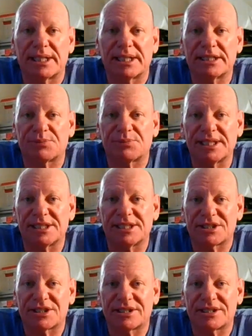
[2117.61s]
It's really
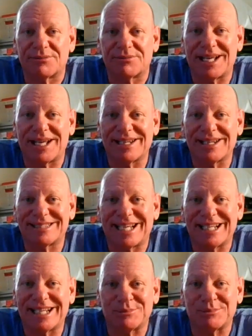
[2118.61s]
just, rather than
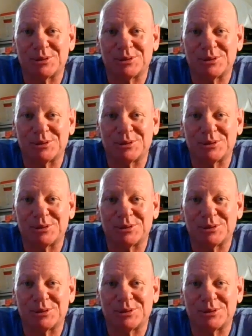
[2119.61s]
take them